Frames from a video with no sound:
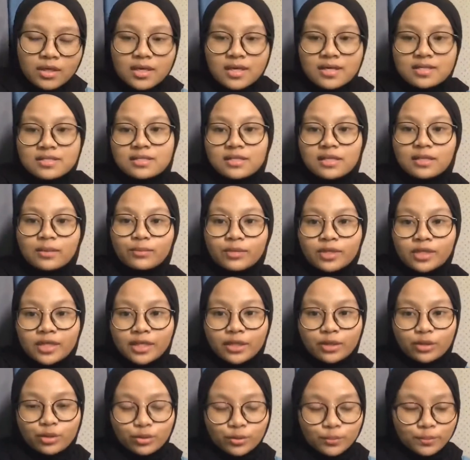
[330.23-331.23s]

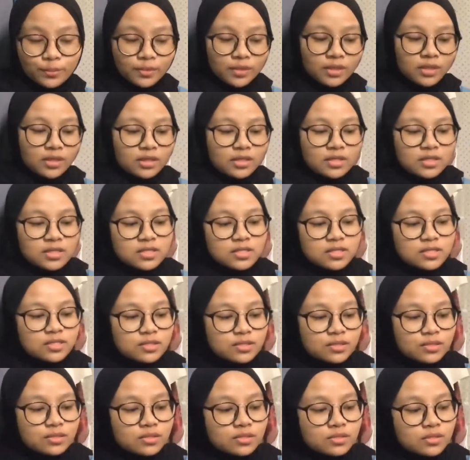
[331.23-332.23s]
Assalamualaikum.
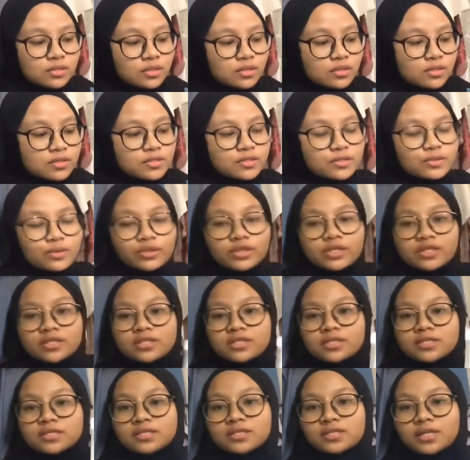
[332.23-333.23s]
So
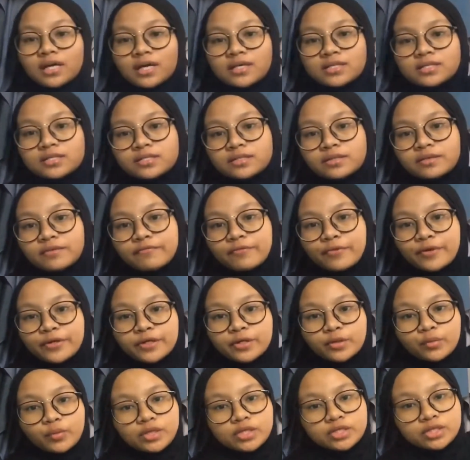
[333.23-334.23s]
this is the answer for
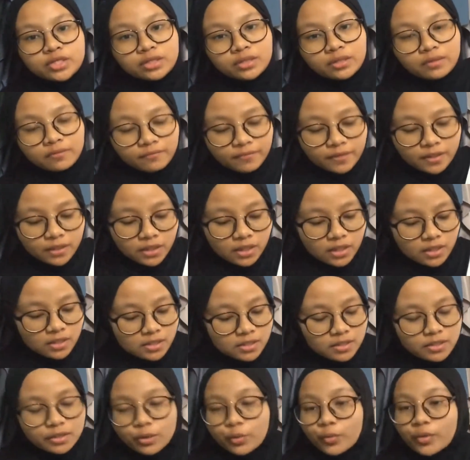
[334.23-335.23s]
the question given.
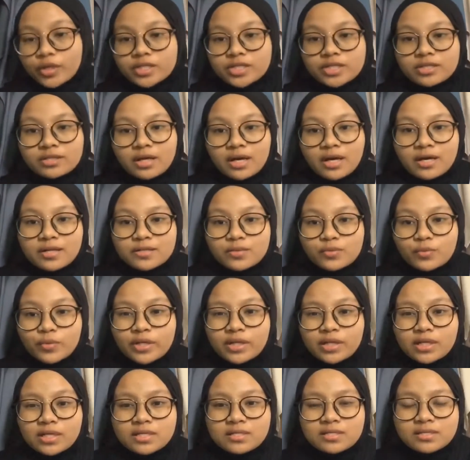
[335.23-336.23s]
The question asks
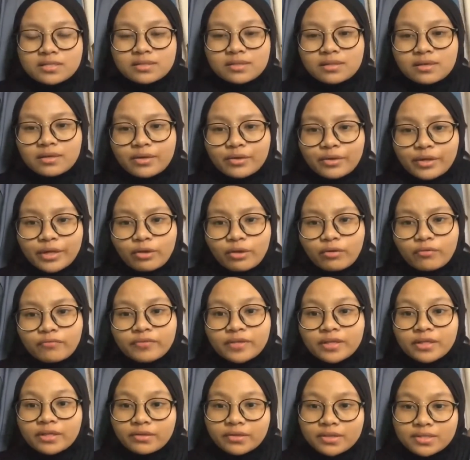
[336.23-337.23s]
what is the rate of
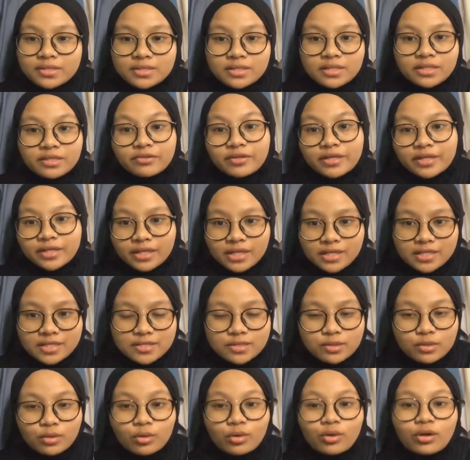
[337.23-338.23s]
increase in radius.
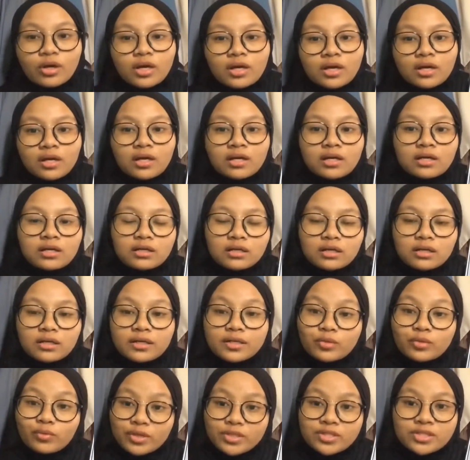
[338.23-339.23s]
So
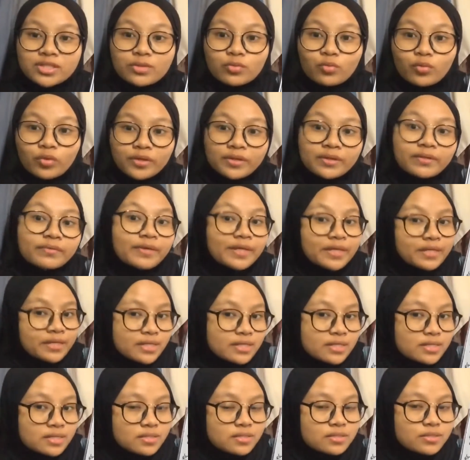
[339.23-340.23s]
the question wants the
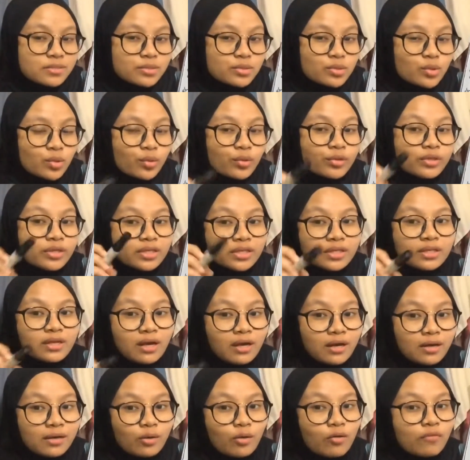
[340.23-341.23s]
radius. So
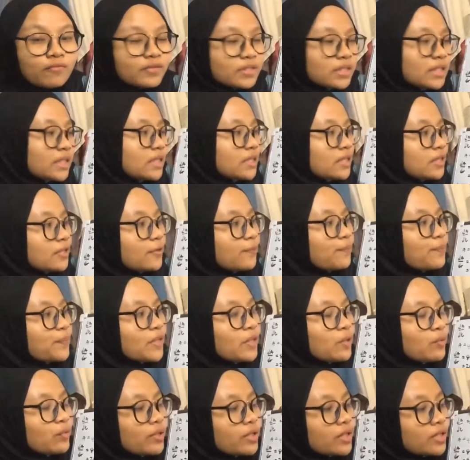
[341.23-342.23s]
dr over dt.
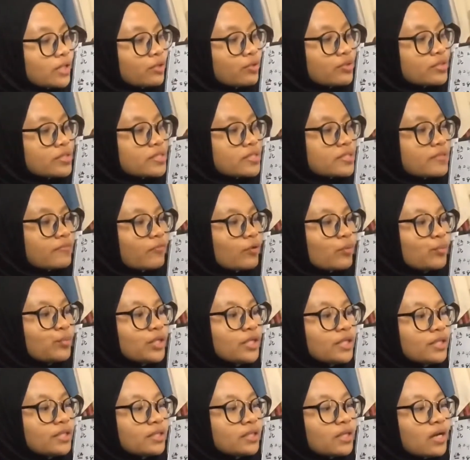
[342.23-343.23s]
You can use this
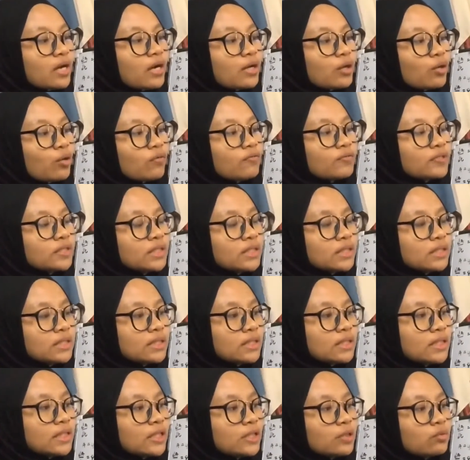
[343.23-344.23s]
formula, dr over
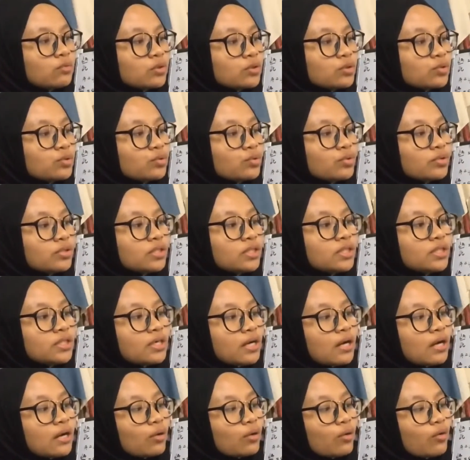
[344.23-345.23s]
dt equal to
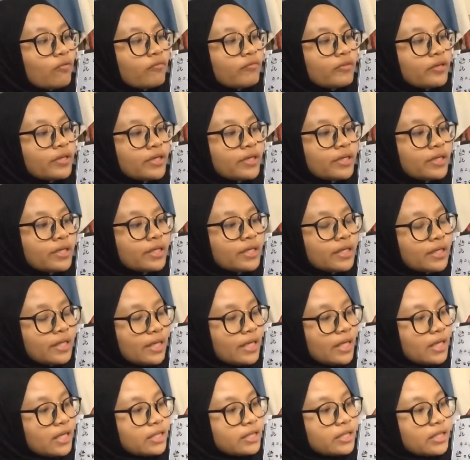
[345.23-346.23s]
dr over
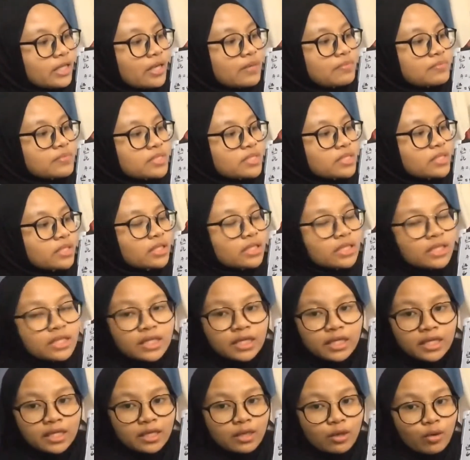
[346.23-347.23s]
dA times
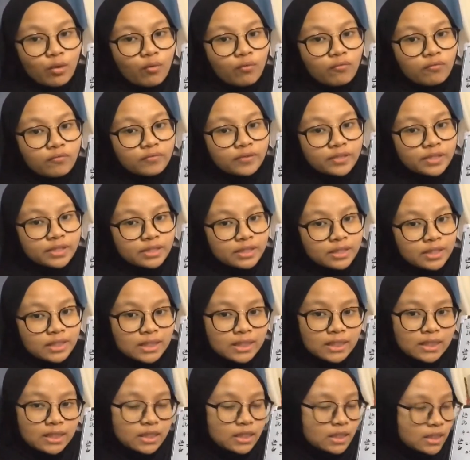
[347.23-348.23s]
dA over
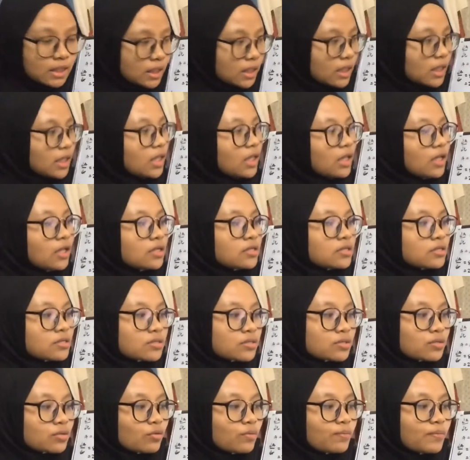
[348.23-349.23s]
dt.
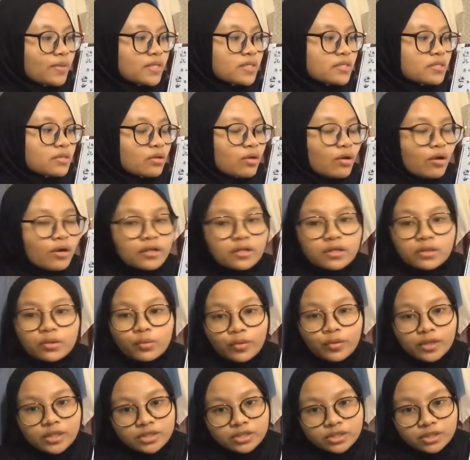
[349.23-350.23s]
So based on the
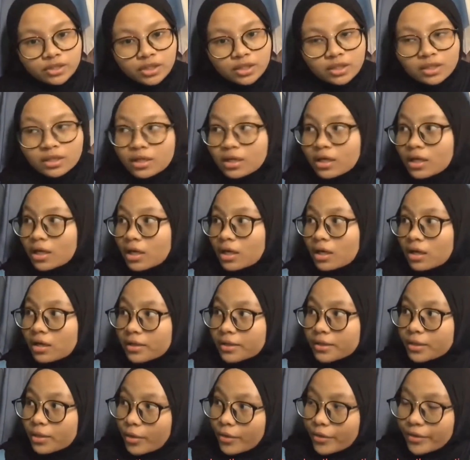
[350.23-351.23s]
question,
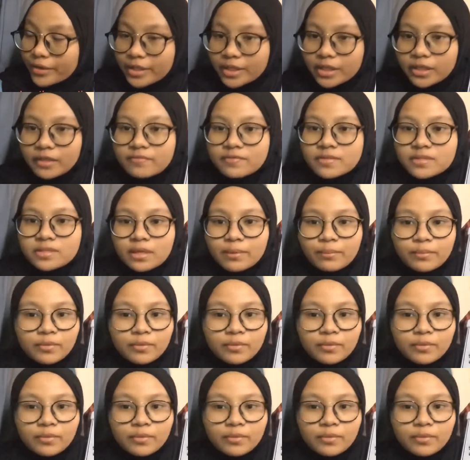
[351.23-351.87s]
it already gives some